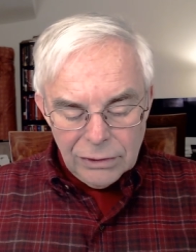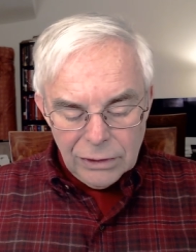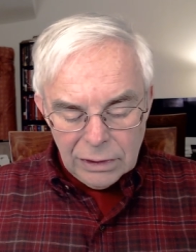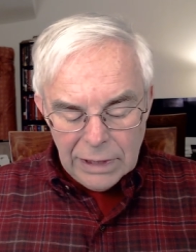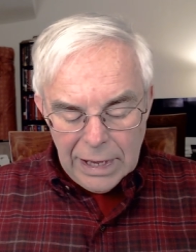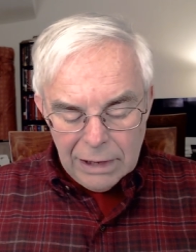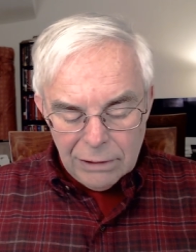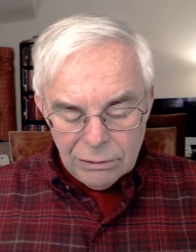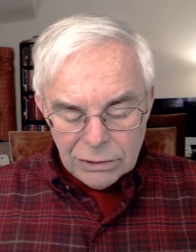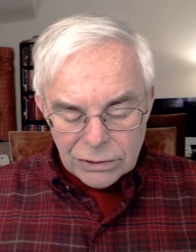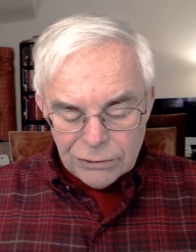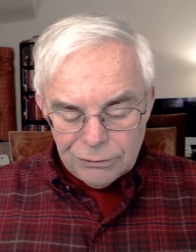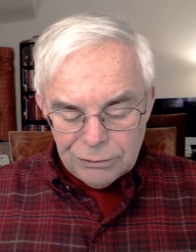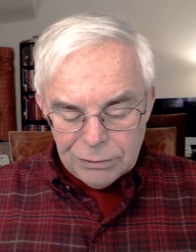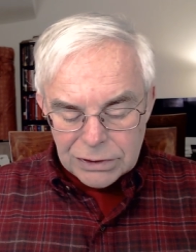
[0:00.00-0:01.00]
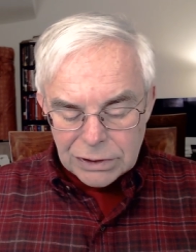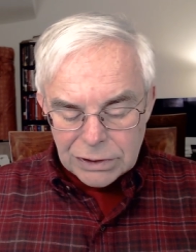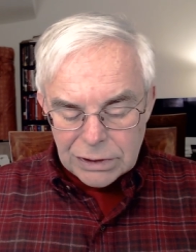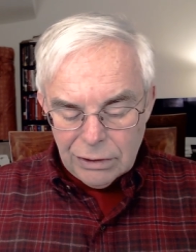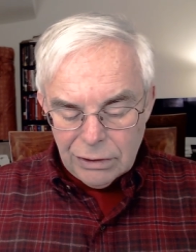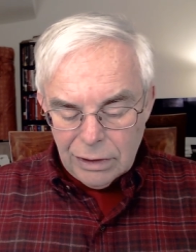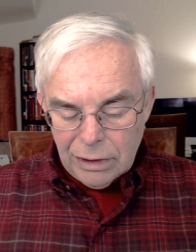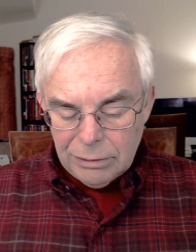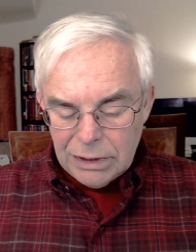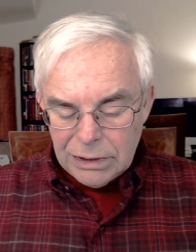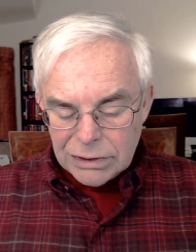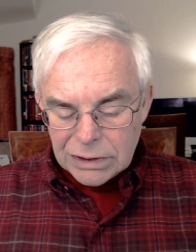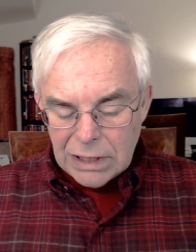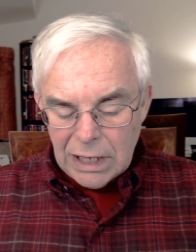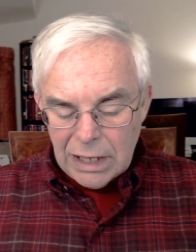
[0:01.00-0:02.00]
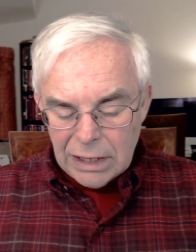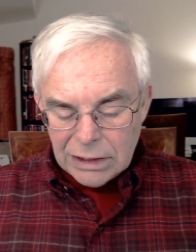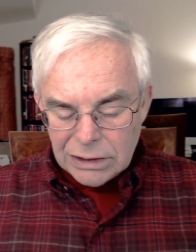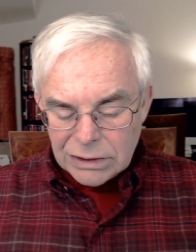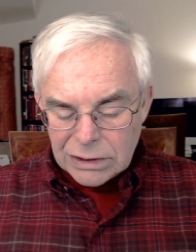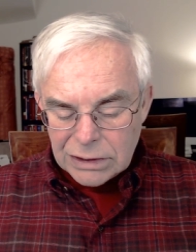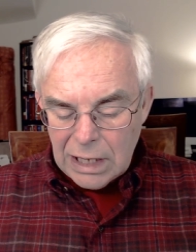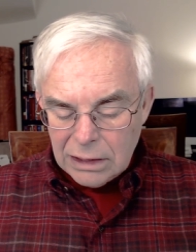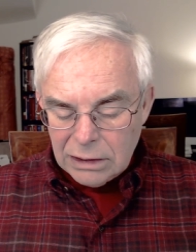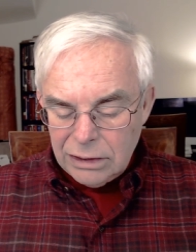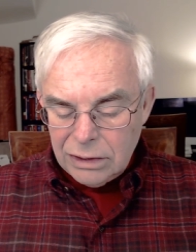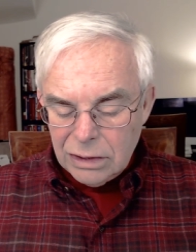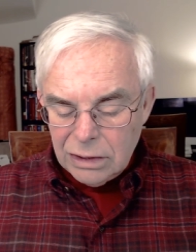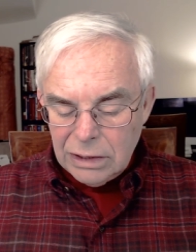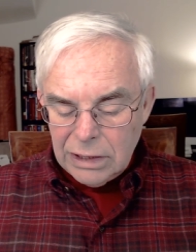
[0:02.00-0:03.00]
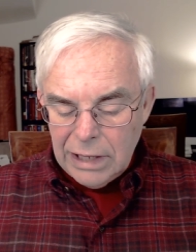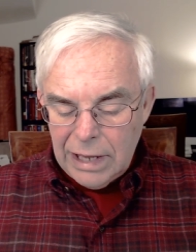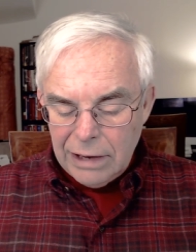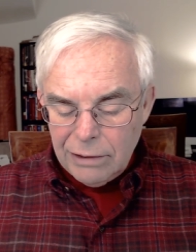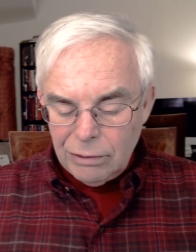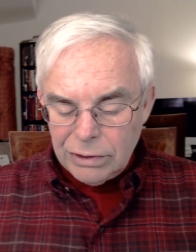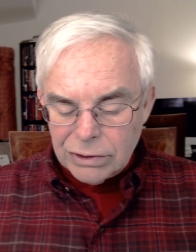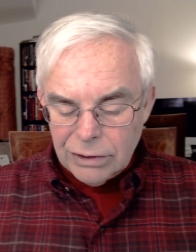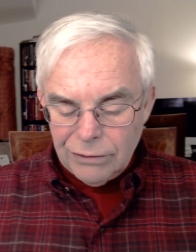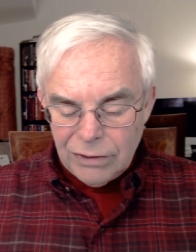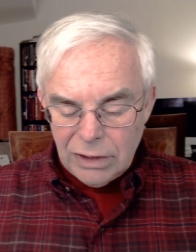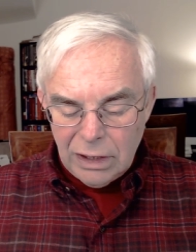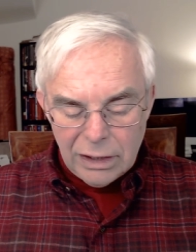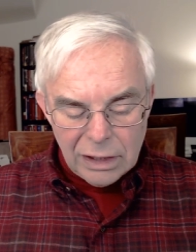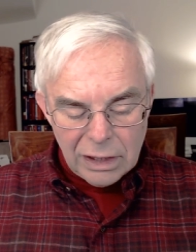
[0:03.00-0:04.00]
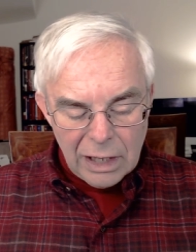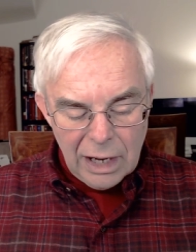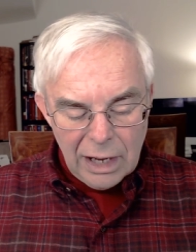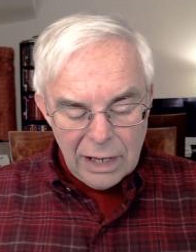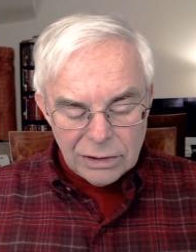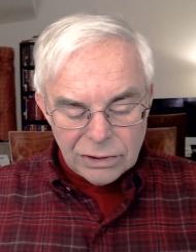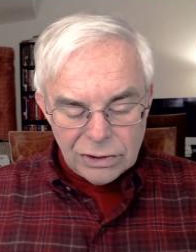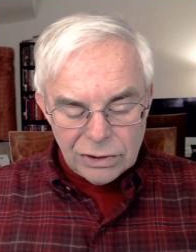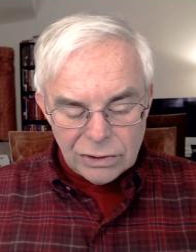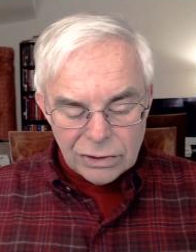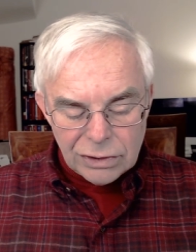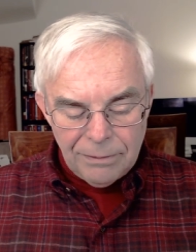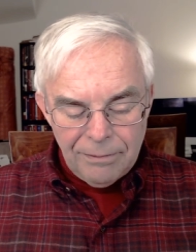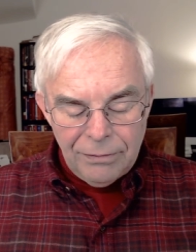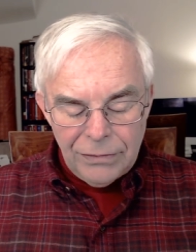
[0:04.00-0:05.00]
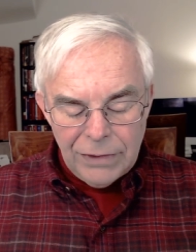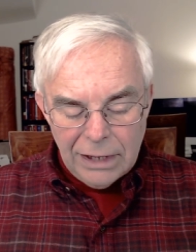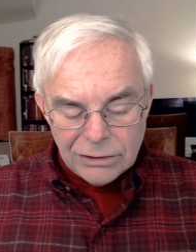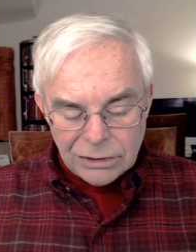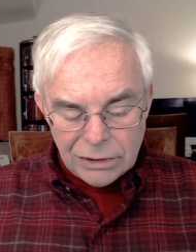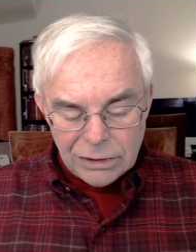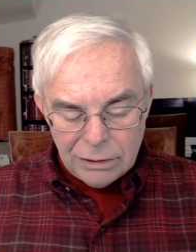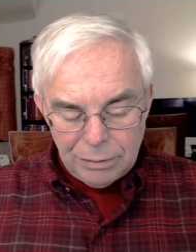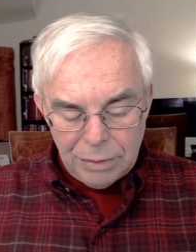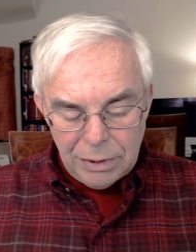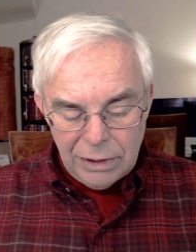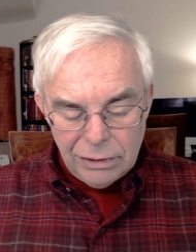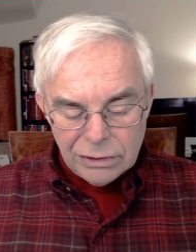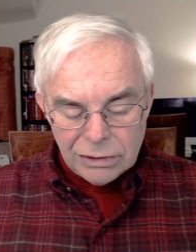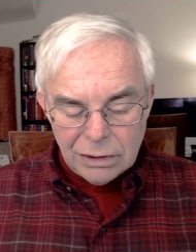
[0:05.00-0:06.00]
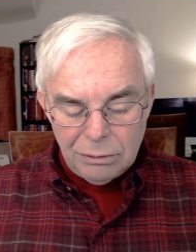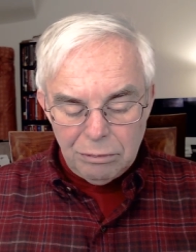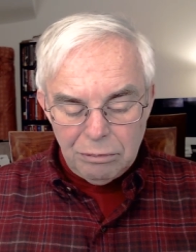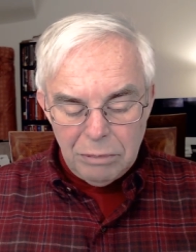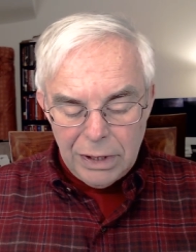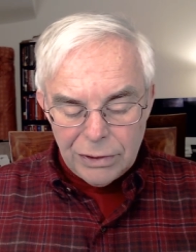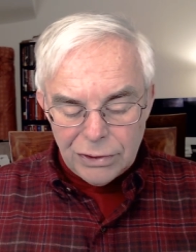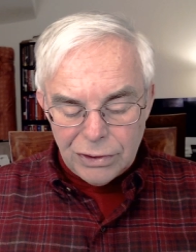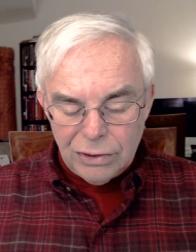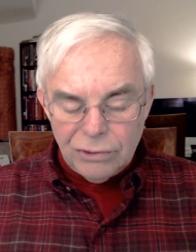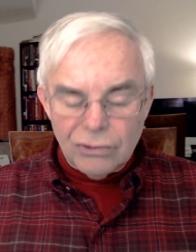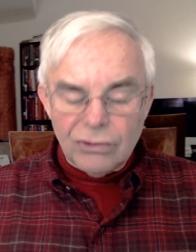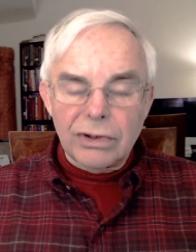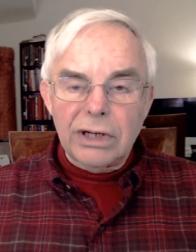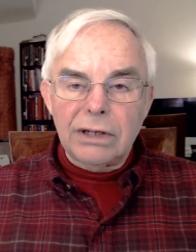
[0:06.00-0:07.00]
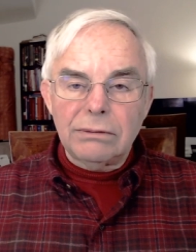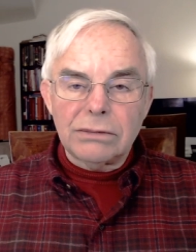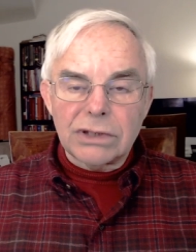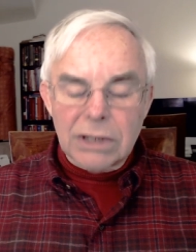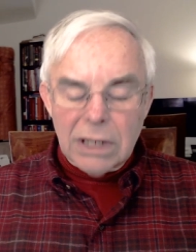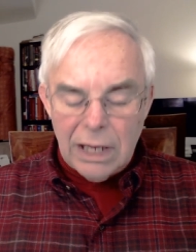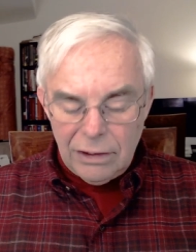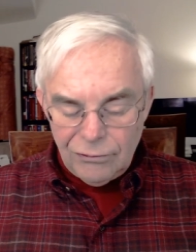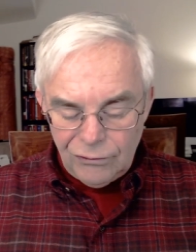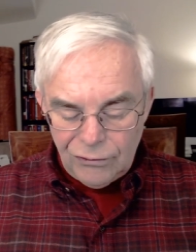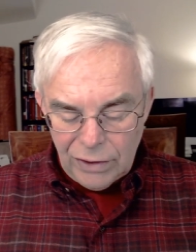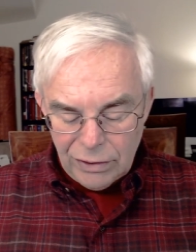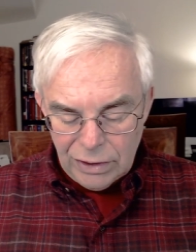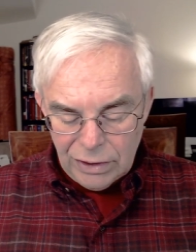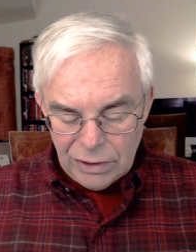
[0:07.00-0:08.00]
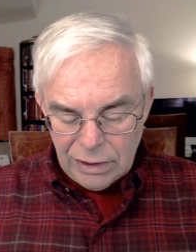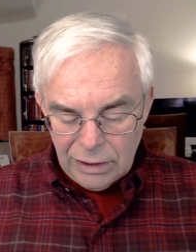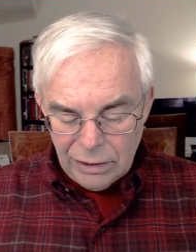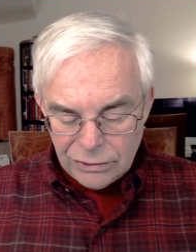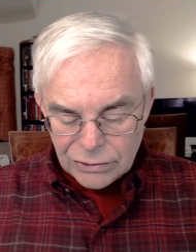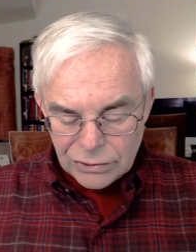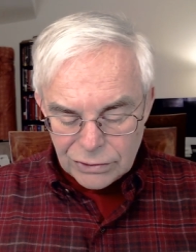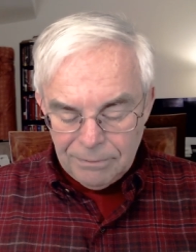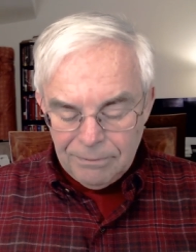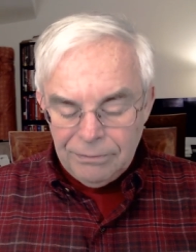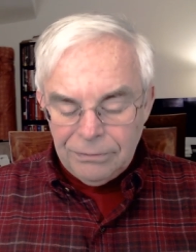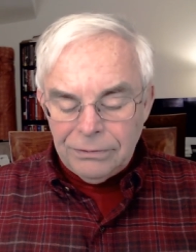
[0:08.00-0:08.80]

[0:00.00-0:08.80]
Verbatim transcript: The language of Mysterium is not exactly the language of the unconscious, as it appears in myth and dreams and fairy tales.